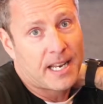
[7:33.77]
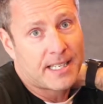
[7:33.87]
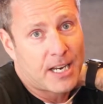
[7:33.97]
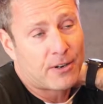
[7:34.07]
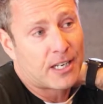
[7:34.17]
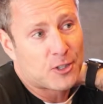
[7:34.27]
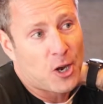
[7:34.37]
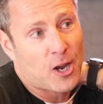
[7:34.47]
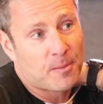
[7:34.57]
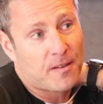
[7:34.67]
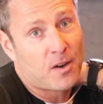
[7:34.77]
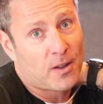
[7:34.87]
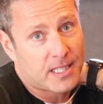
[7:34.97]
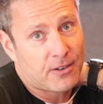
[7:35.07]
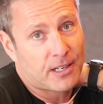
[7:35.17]
His hearing is going. My
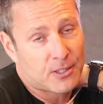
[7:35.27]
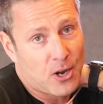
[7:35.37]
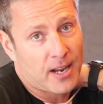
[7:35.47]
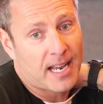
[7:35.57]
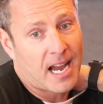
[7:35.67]
father's hearing is going.